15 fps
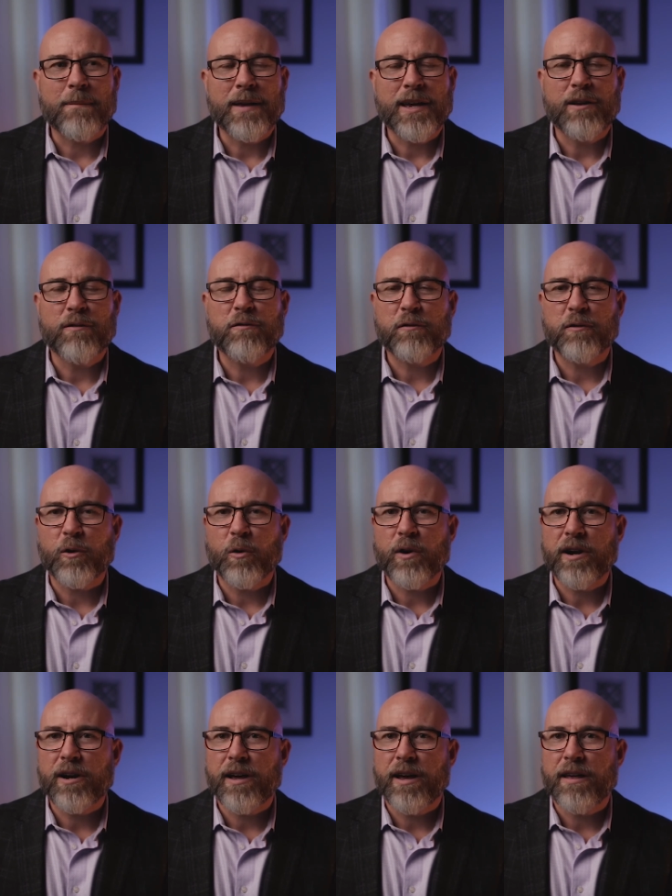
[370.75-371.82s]
in
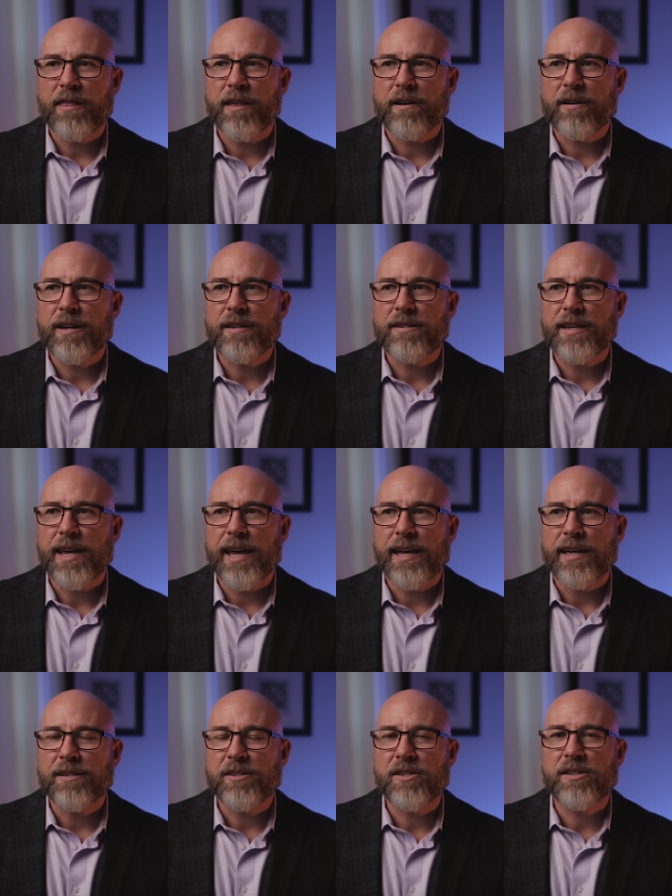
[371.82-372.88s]
Florida there is
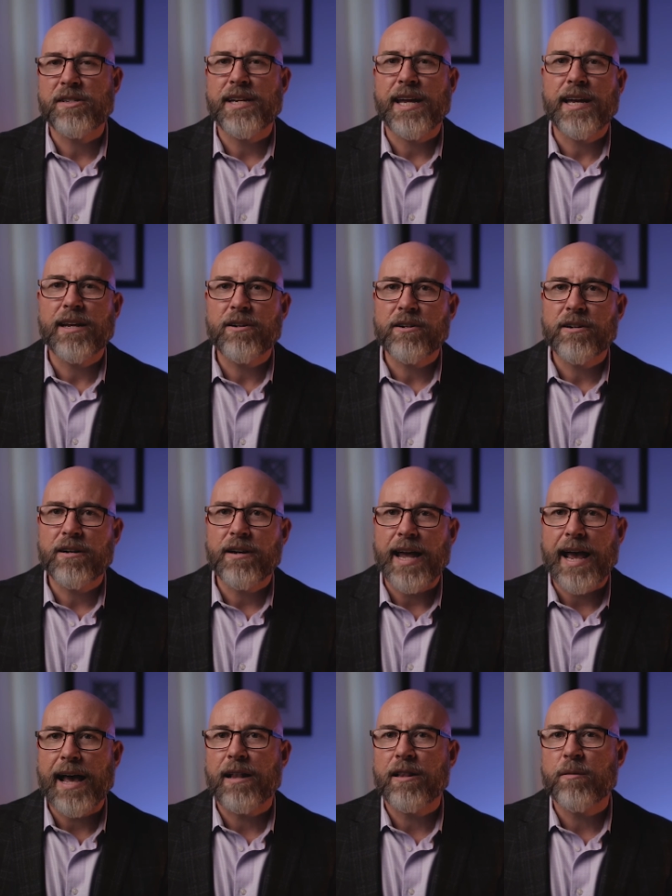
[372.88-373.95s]
a standard
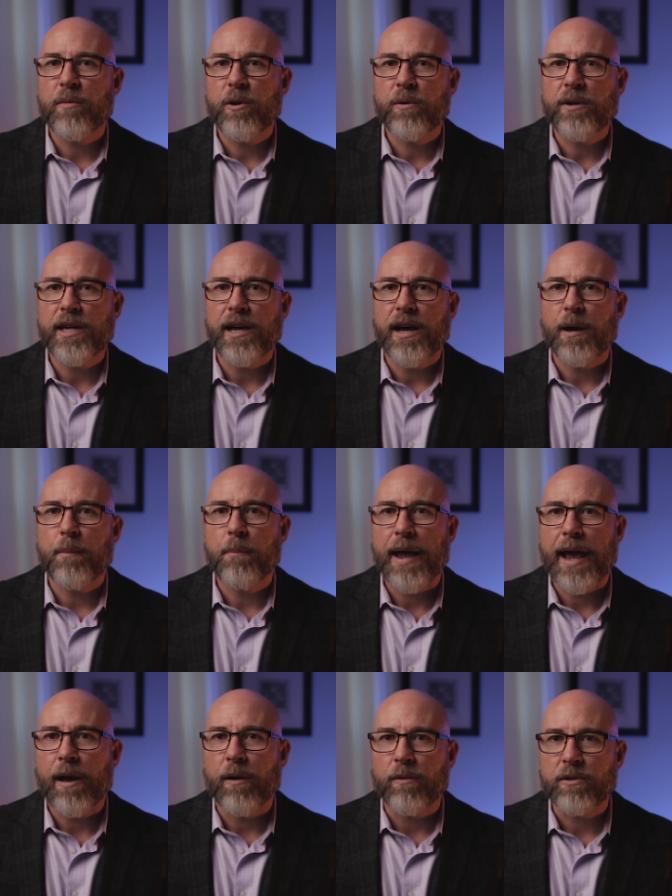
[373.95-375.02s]
alimony
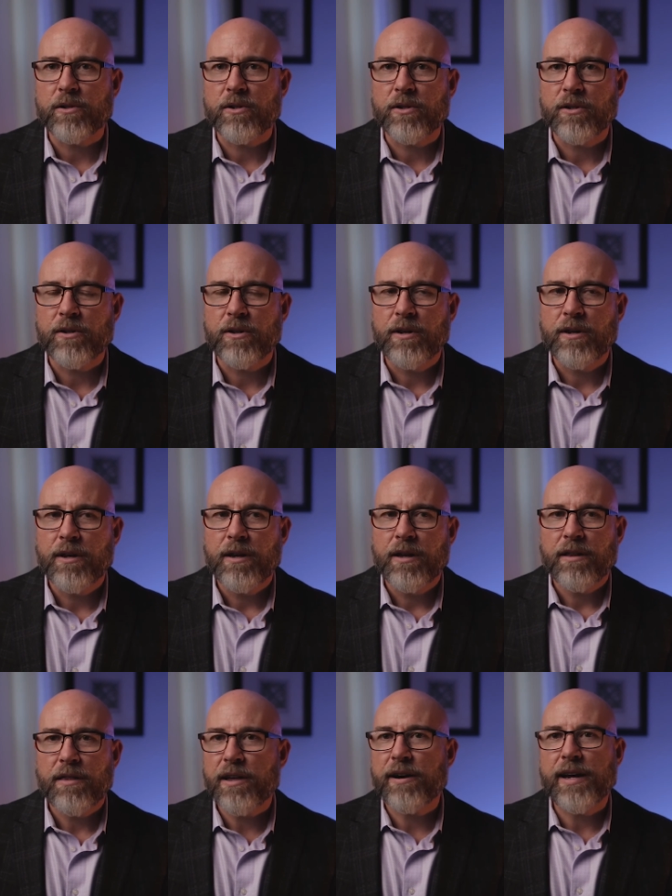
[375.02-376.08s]
amount.
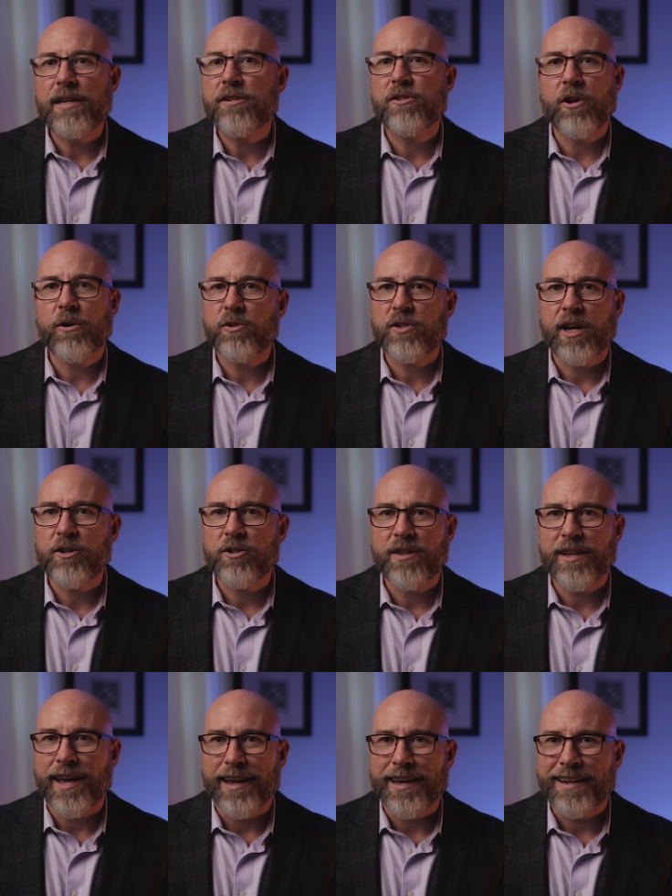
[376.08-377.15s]
There is no such
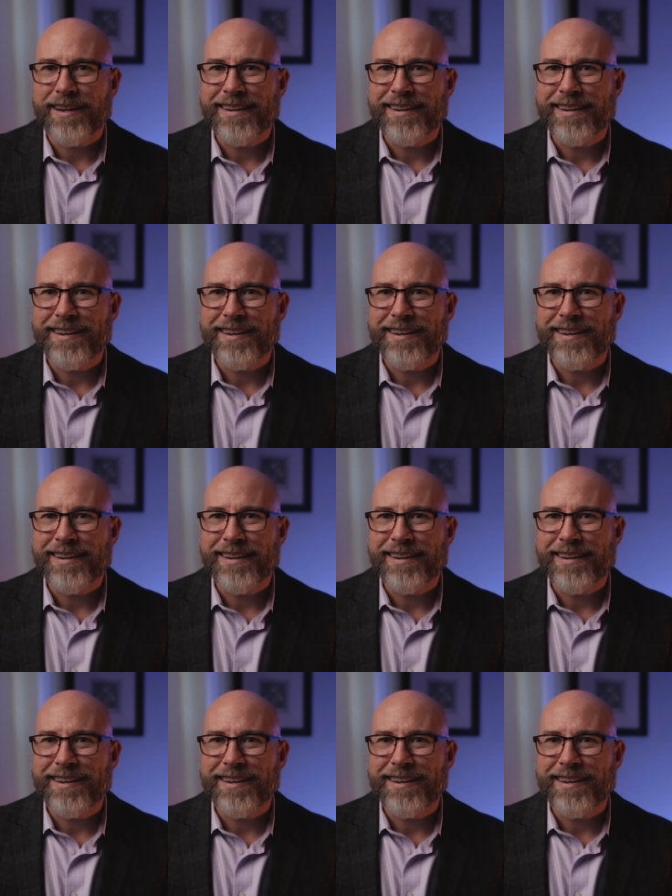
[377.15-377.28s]
thing.